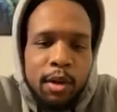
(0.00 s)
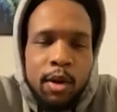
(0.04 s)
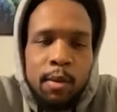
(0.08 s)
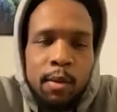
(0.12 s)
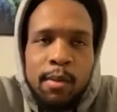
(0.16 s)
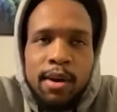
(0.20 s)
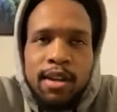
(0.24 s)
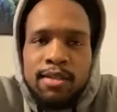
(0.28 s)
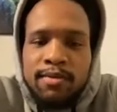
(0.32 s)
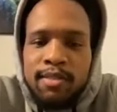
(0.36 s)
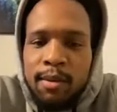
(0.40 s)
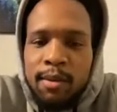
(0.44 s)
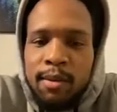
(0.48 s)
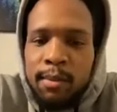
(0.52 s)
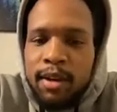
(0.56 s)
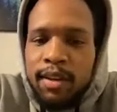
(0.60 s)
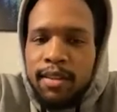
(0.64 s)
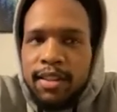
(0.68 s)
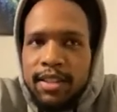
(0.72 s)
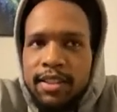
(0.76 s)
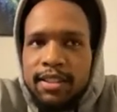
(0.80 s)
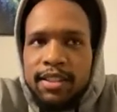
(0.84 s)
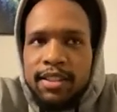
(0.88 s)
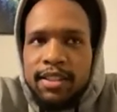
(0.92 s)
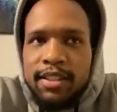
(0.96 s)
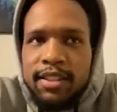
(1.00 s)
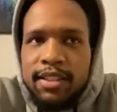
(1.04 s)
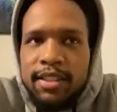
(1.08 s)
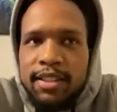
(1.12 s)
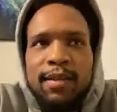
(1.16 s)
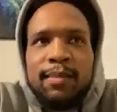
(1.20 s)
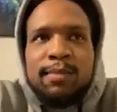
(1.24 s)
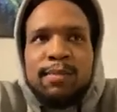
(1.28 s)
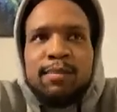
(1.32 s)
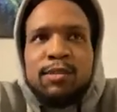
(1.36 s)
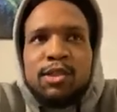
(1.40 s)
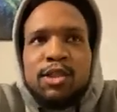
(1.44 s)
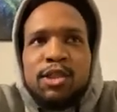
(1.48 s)
bust my butt in the
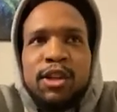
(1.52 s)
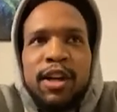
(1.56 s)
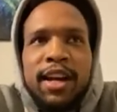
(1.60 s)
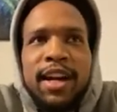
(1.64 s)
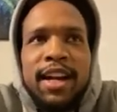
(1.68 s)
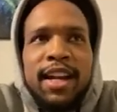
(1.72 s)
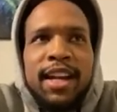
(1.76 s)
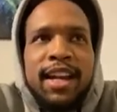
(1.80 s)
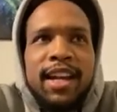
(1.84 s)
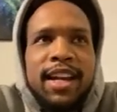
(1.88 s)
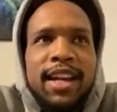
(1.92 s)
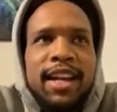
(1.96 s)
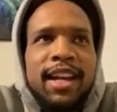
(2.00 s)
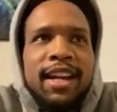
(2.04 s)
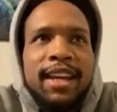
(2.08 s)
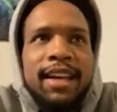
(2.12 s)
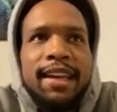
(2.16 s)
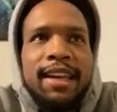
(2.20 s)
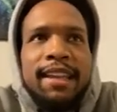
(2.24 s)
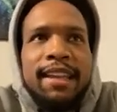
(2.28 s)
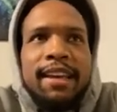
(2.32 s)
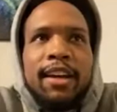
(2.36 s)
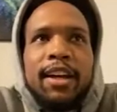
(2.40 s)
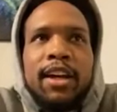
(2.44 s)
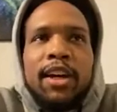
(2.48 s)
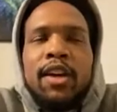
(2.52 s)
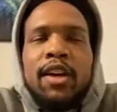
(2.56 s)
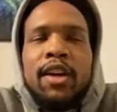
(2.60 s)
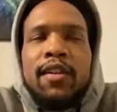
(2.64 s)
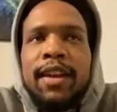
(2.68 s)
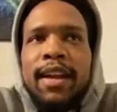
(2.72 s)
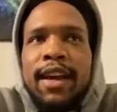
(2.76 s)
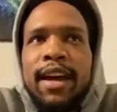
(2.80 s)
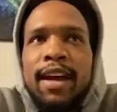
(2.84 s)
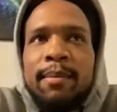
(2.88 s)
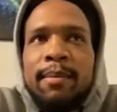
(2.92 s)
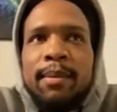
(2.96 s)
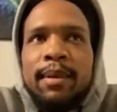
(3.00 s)
gym, training, and then COVID
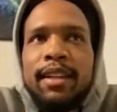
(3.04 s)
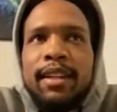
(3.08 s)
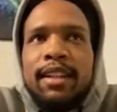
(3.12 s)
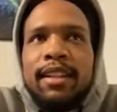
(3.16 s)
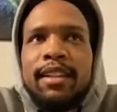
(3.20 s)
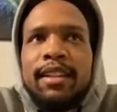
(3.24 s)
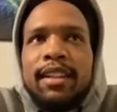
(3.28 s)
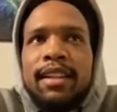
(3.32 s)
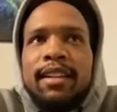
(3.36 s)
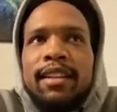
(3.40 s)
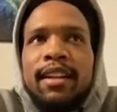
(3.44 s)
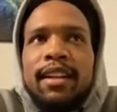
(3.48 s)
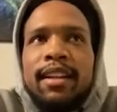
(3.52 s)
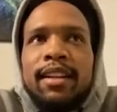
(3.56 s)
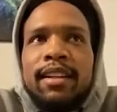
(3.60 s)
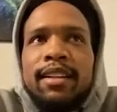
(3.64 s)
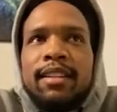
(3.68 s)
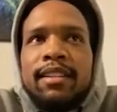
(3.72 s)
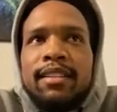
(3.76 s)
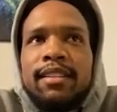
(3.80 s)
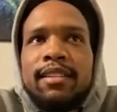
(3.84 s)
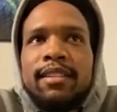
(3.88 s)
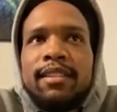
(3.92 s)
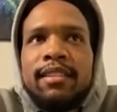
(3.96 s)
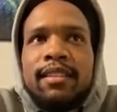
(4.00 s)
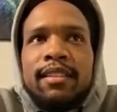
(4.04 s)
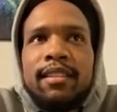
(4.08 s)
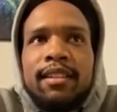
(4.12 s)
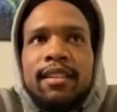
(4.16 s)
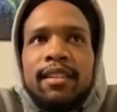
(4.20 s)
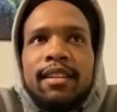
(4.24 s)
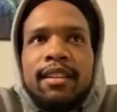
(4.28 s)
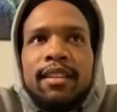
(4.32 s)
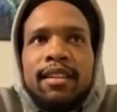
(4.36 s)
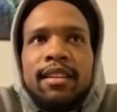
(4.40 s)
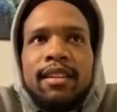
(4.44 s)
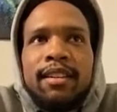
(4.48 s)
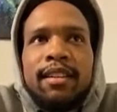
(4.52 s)
happened, and then
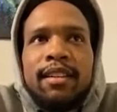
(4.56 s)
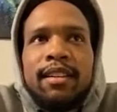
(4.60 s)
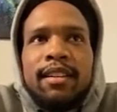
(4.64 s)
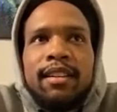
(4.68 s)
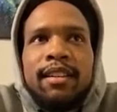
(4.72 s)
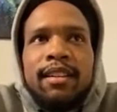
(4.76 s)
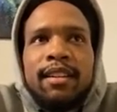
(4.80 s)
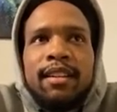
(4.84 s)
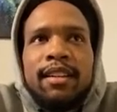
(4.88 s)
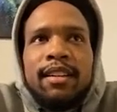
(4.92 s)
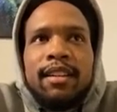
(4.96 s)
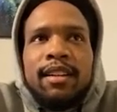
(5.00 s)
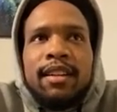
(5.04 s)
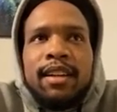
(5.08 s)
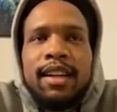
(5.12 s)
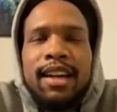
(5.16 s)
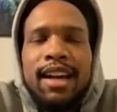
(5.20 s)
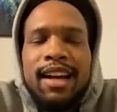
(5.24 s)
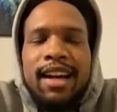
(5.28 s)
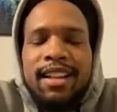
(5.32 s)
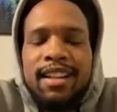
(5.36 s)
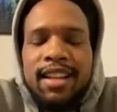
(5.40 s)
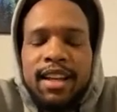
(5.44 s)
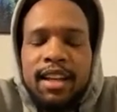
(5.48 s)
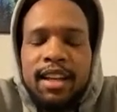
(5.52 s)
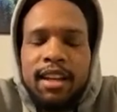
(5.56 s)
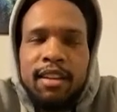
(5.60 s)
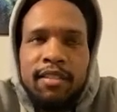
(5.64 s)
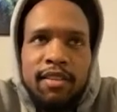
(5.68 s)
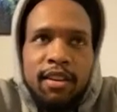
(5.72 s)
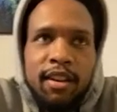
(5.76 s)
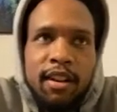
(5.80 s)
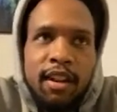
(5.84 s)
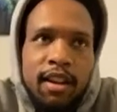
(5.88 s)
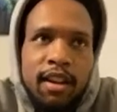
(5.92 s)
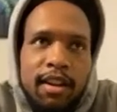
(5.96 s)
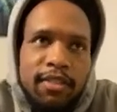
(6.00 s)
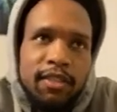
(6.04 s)
kind of like
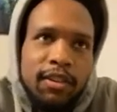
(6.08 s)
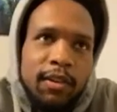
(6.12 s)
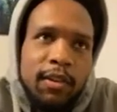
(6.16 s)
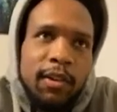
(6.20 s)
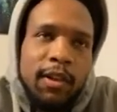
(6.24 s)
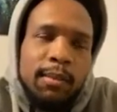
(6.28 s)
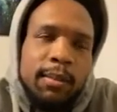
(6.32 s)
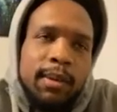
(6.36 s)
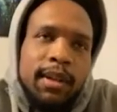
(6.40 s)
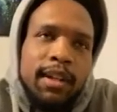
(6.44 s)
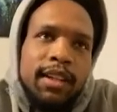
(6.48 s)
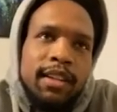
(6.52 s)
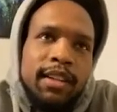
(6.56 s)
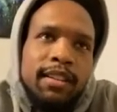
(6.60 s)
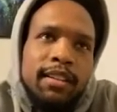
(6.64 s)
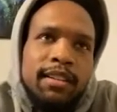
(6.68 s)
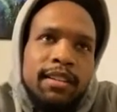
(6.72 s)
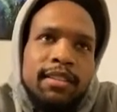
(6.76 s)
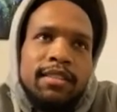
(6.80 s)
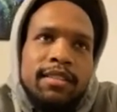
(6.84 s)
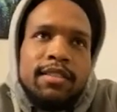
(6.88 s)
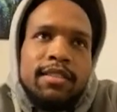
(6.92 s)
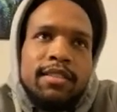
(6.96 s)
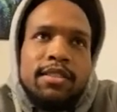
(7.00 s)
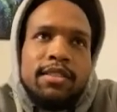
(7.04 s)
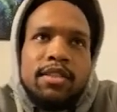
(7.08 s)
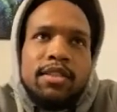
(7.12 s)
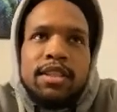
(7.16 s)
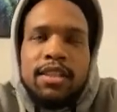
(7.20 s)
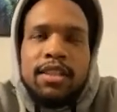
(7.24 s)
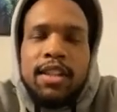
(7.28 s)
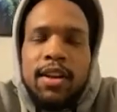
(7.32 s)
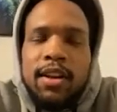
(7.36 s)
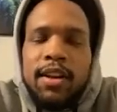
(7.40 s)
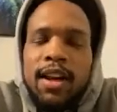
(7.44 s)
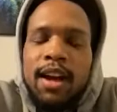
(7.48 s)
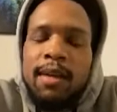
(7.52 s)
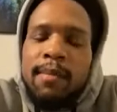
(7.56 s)
fell off for a little bit. Just
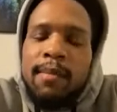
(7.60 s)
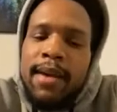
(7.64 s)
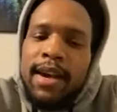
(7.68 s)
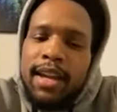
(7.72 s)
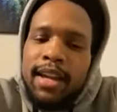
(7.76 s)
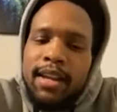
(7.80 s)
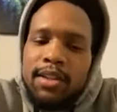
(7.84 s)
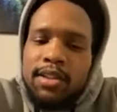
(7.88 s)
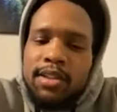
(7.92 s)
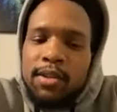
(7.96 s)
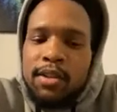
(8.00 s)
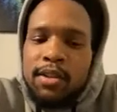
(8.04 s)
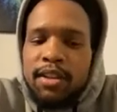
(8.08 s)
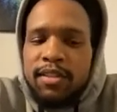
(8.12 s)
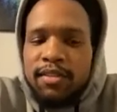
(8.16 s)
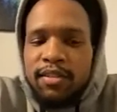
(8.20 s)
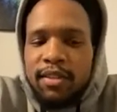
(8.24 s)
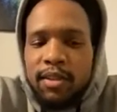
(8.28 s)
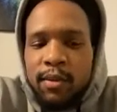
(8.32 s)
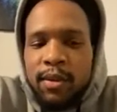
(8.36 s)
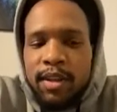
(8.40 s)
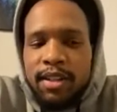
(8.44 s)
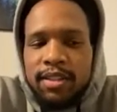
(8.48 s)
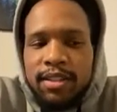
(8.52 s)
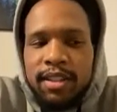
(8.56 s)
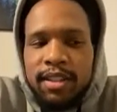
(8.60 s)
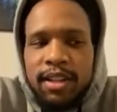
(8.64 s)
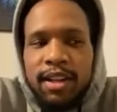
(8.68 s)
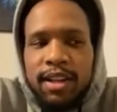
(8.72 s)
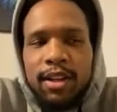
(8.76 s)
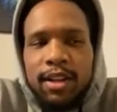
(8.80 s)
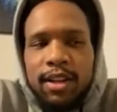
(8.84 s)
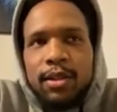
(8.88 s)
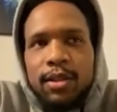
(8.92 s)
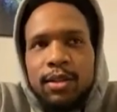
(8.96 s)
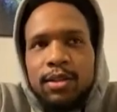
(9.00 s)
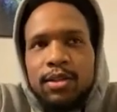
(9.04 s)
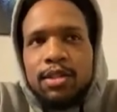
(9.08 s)
now got back into it a few weeks
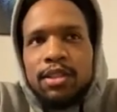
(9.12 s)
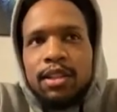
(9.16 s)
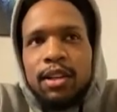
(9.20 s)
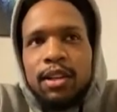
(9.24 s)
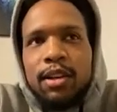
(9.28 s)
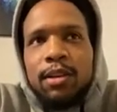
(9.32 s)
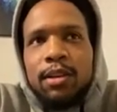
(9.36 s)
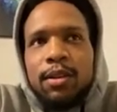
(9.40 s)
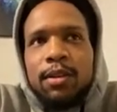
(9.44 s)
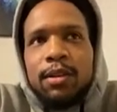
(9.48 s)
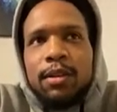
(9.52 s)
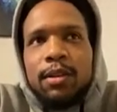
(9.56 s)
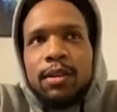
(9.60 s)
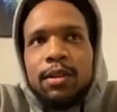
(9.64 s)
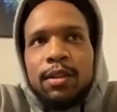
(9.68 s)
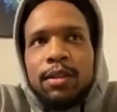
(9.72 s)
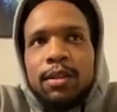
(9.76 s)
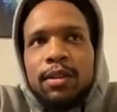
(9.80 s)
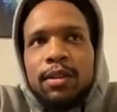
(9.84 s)
ago, so